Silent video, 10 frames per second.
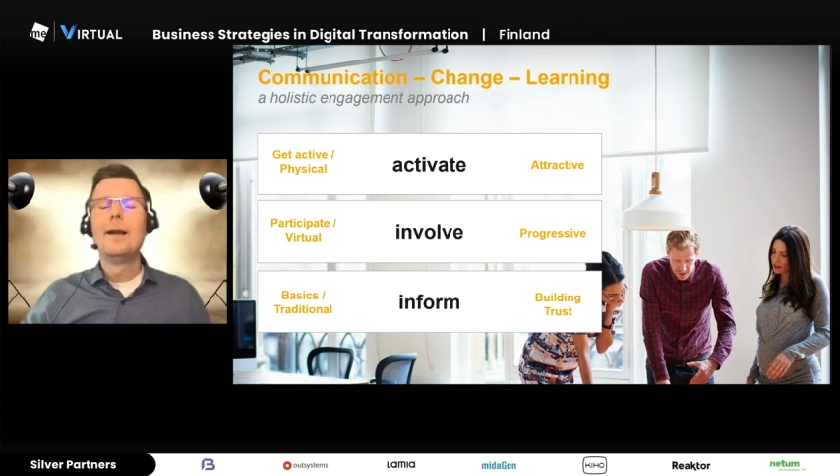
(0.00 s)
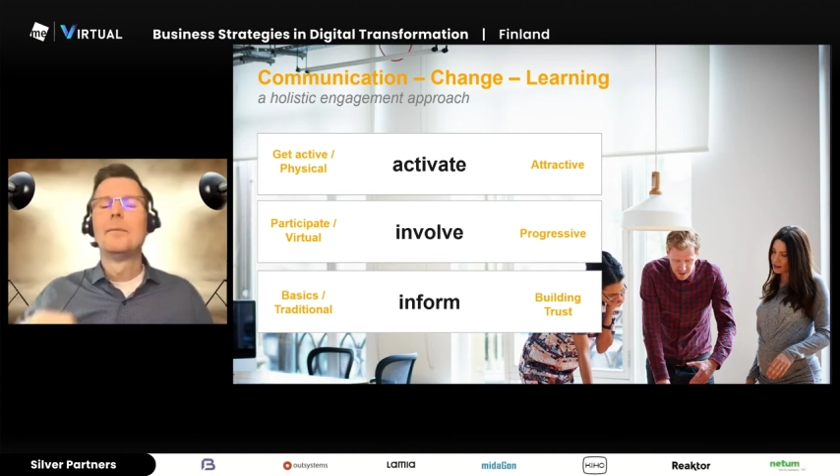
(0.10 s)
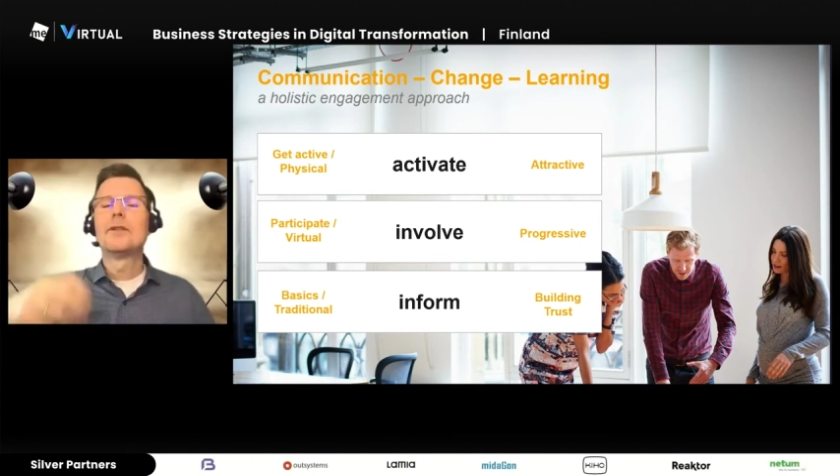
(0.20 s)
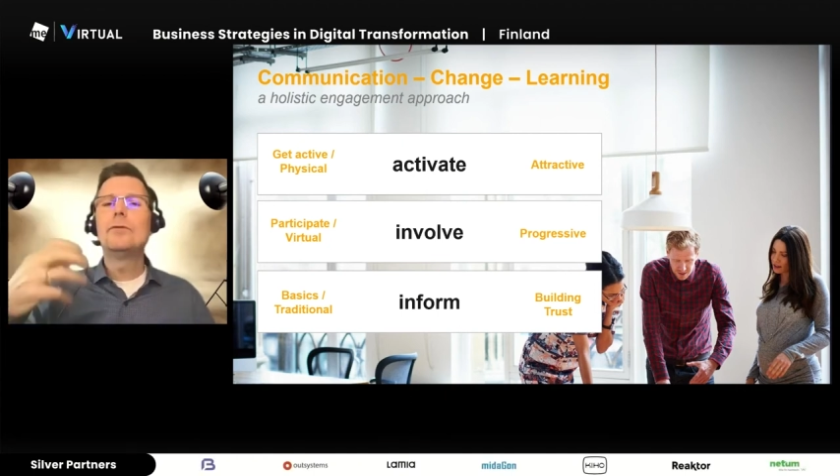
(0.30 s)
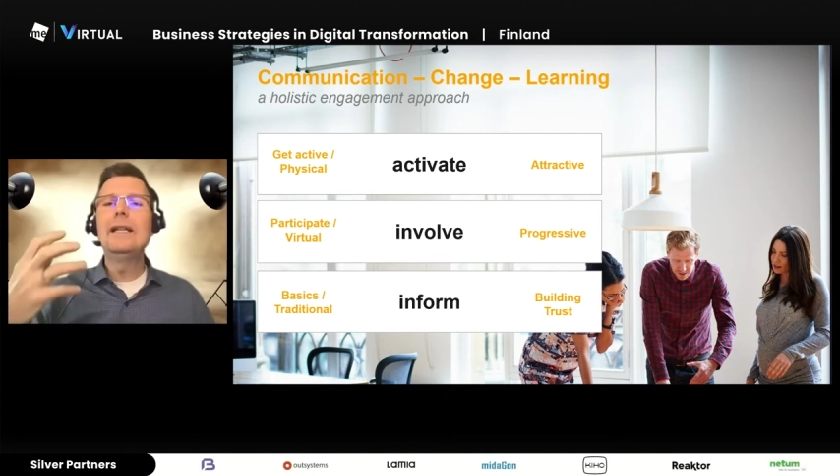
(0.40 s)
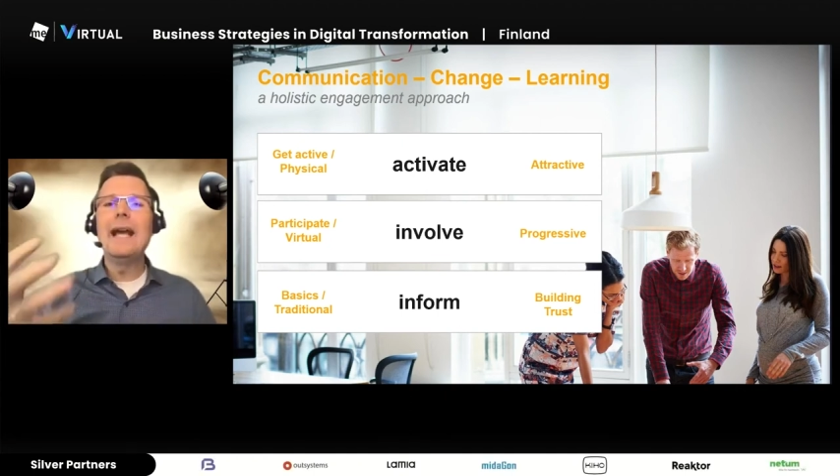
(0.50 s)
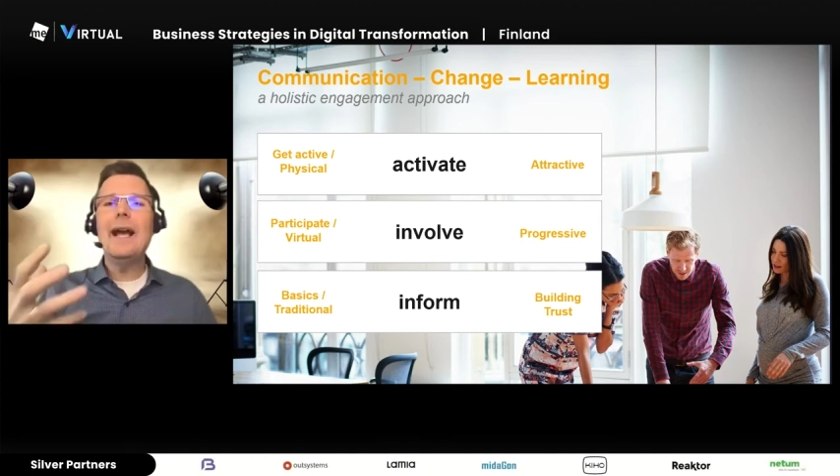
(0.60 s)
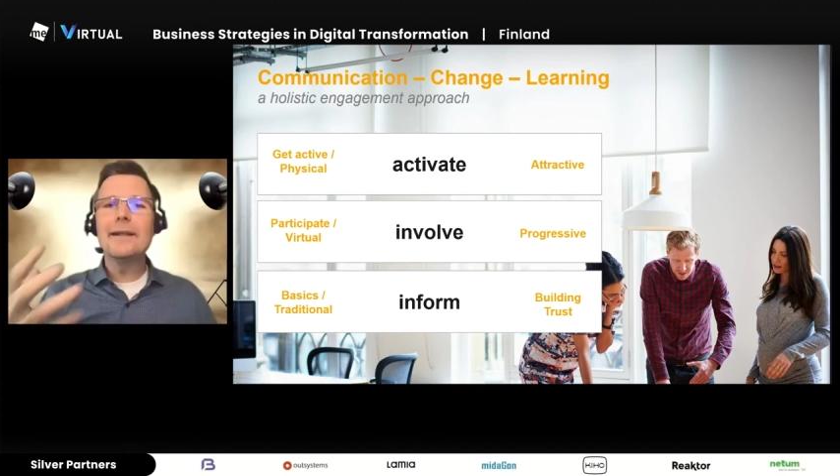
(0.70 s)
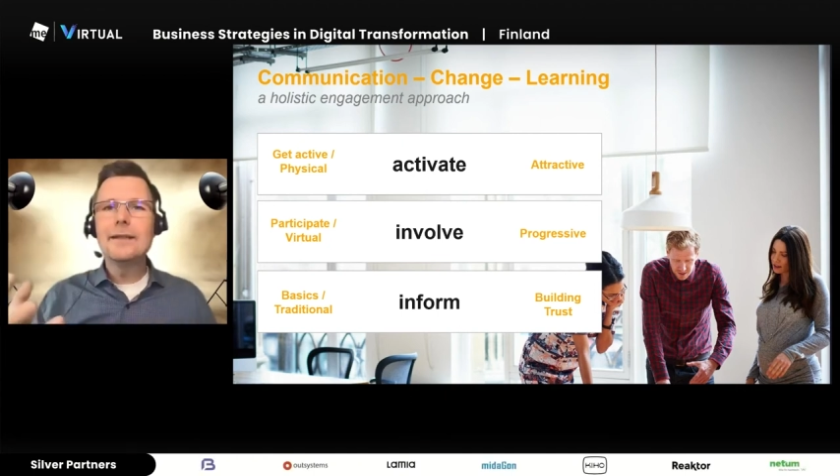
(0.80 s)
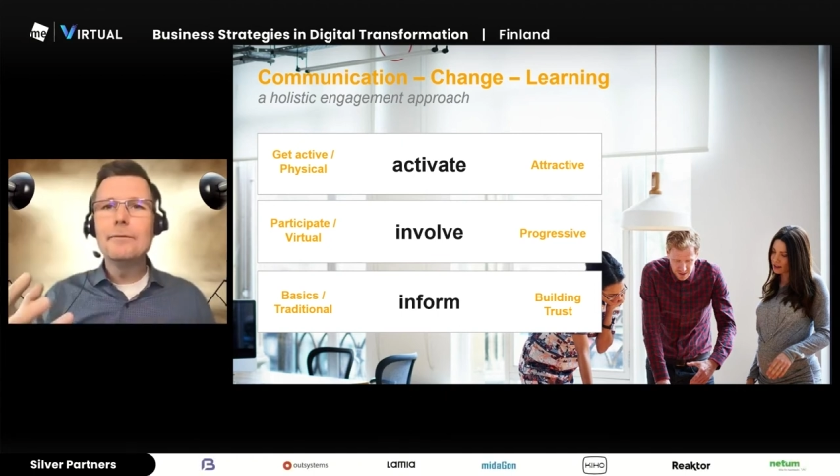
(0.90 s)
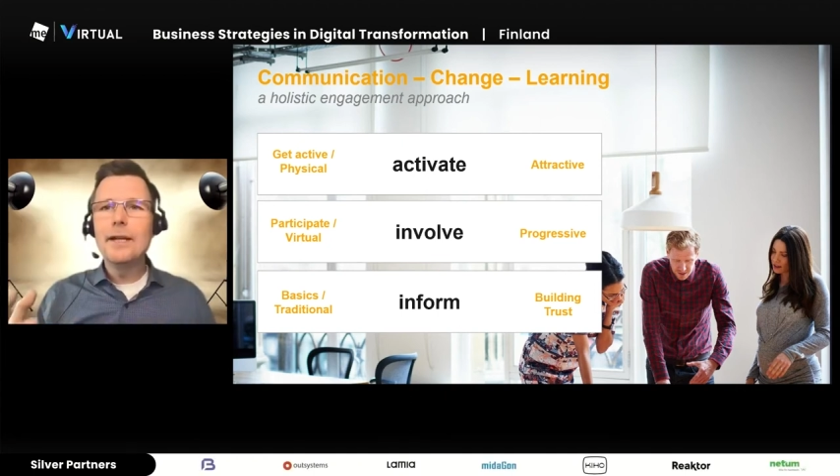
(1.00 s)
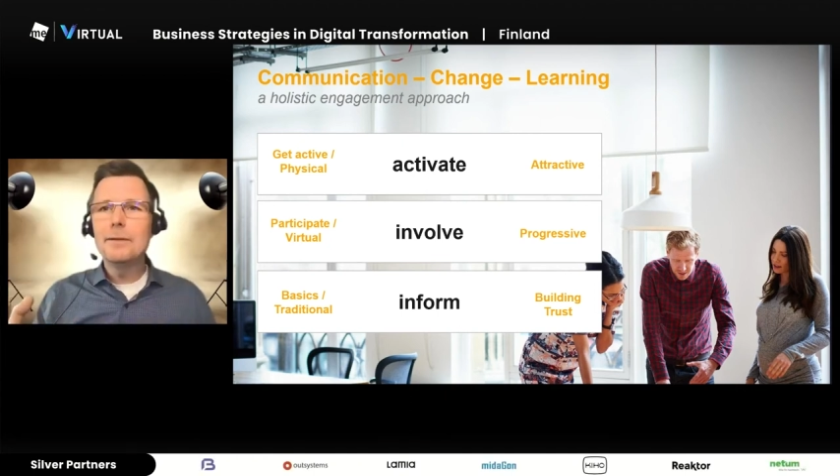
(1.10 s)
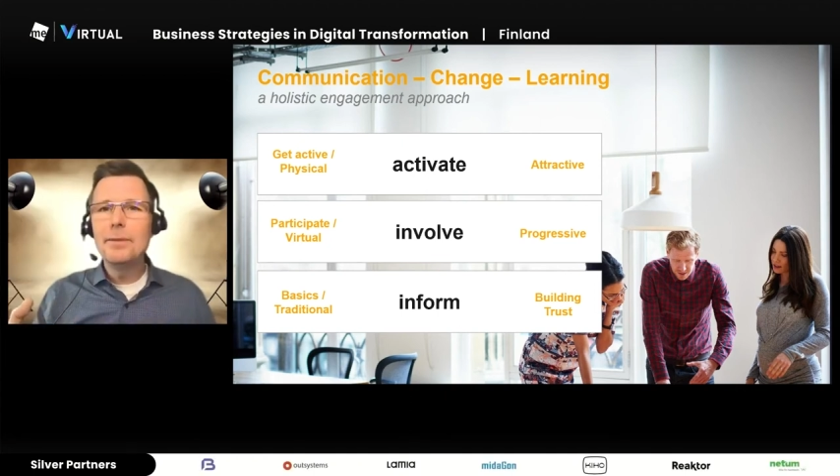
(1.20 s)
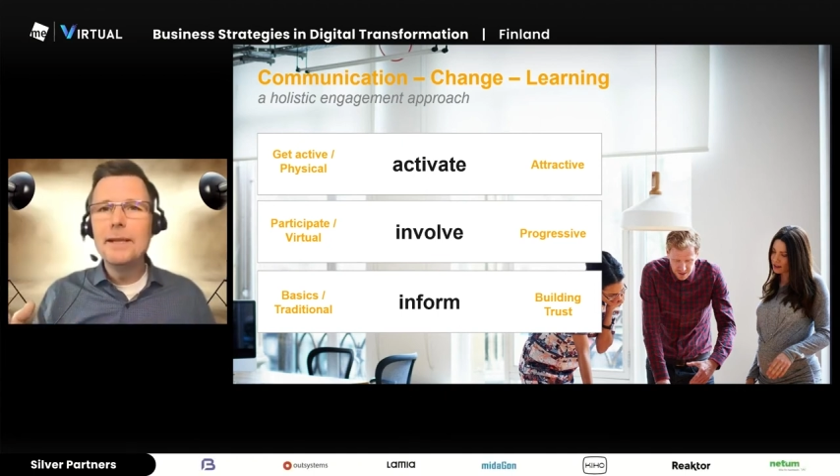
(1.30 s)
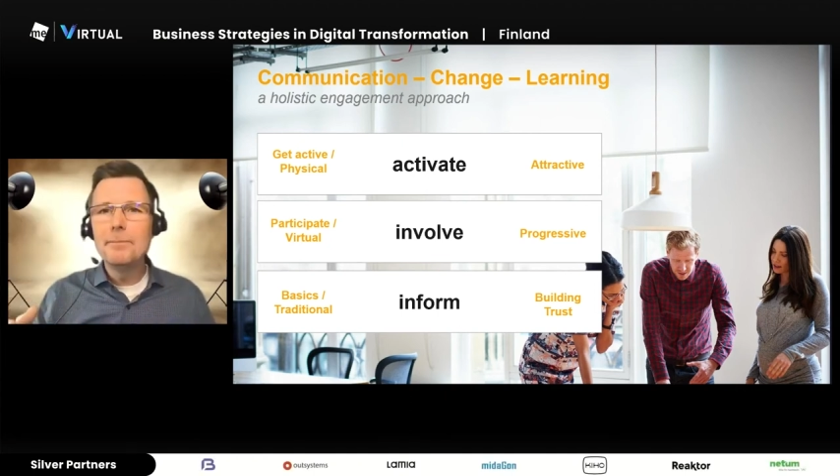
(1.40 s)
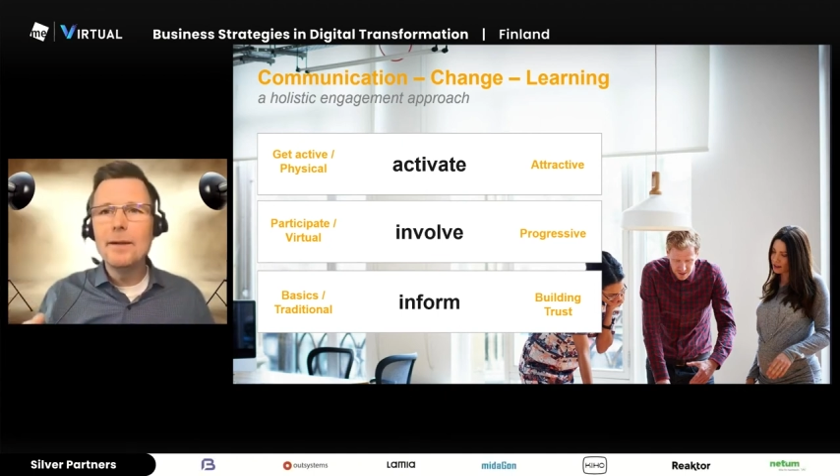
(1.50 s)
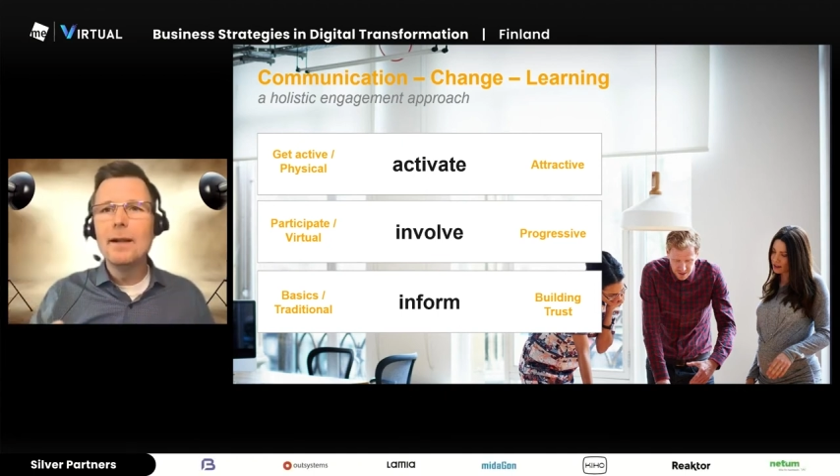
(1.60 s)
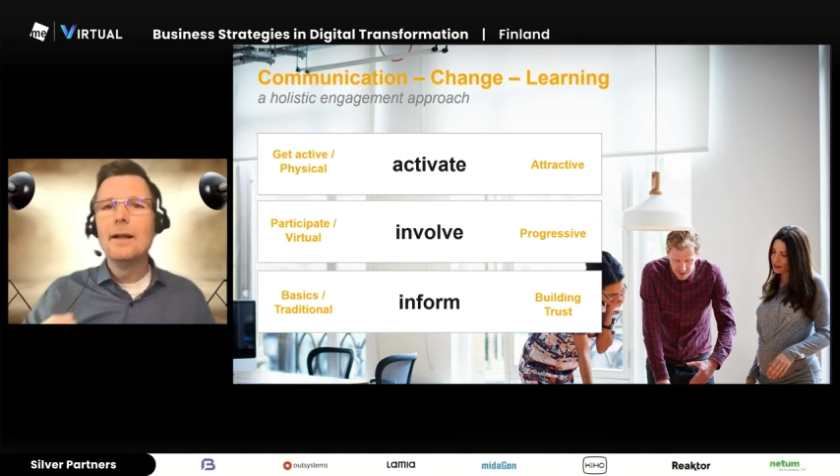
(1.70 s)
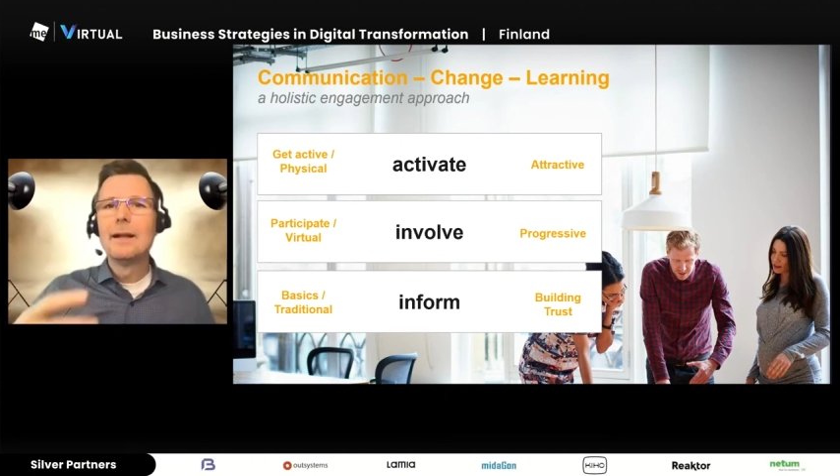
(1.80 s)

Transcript: but really activate people,